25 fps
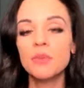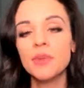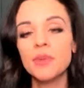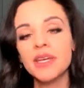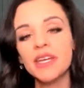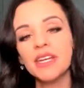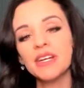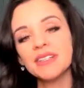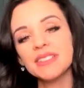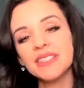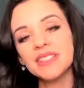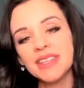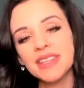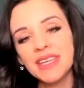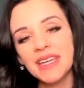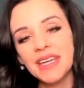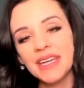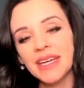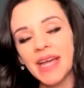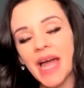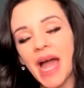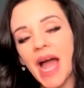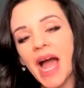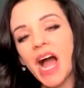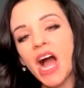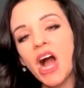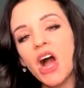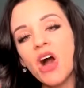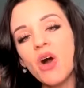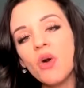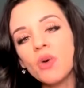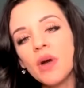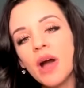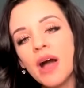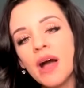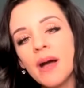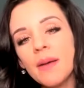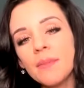But here's the thing how
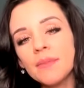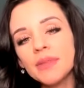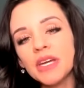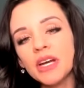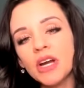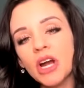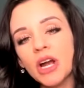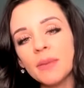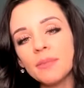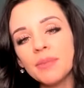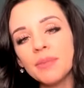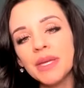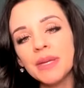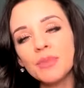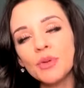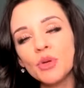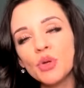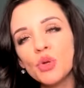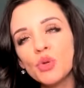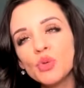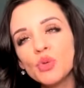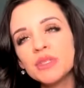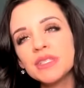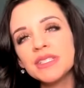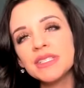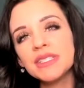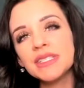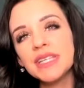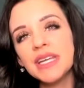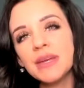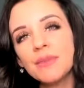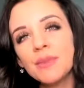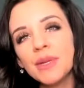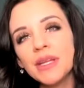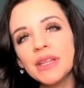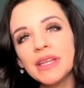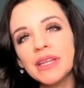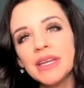come there are people who
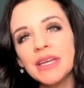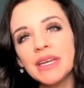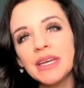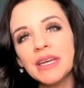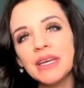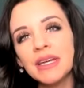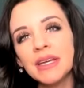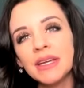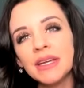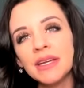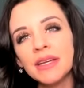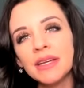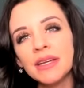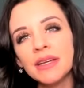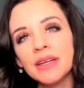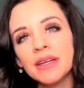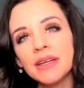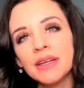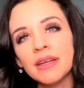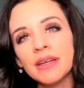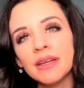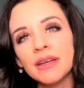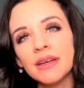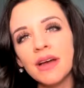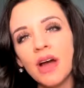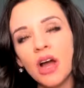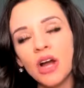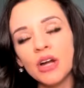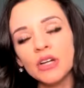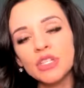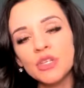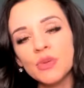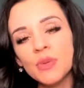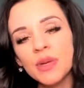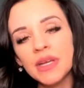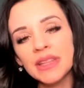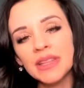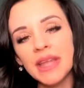seemingly are
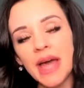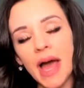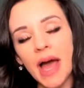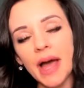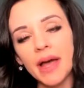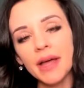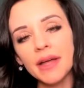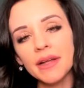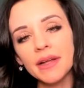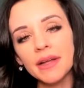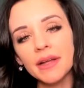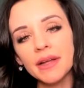doing that.